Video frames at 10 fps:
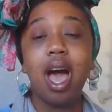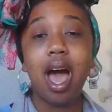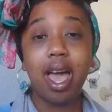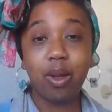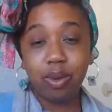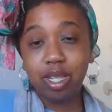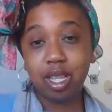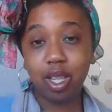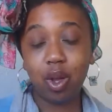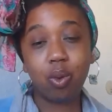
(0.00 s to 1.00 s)
I
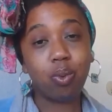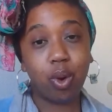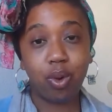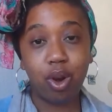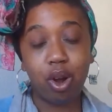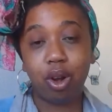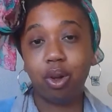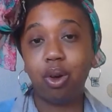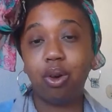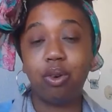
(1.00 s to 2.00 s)
recently wrote an
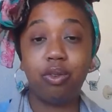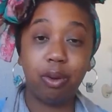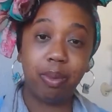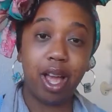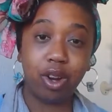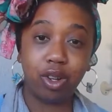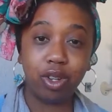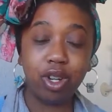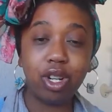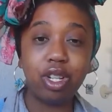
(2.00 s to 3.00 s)
article for Black Girl
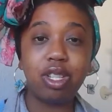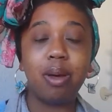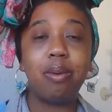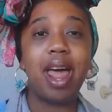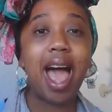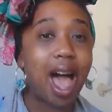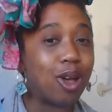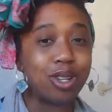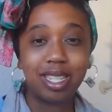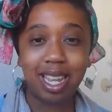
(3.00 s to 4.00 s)
Nerds on
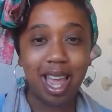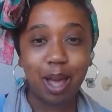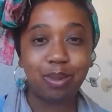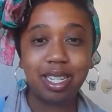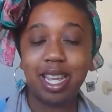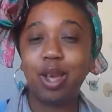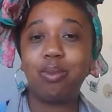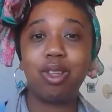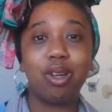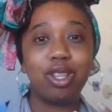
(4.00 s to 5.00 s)
how to stay up to date
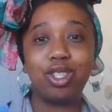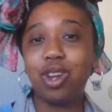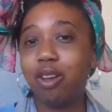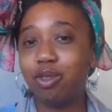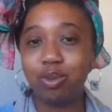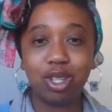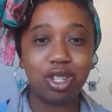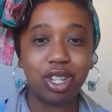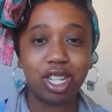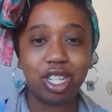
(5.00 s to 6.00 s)
with all these travel
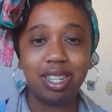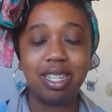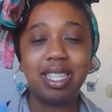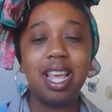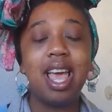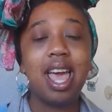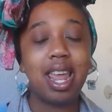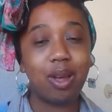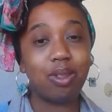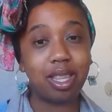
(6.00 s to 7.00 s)
restrictions,
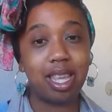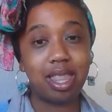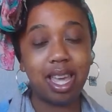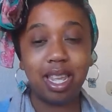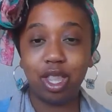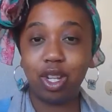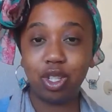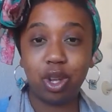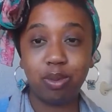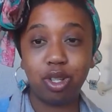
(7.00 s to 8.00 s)
and I will link that in the
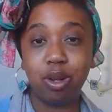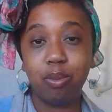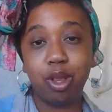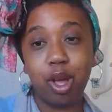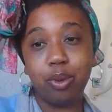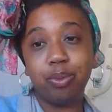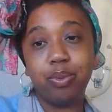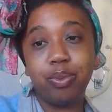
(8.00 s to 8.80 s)
description below.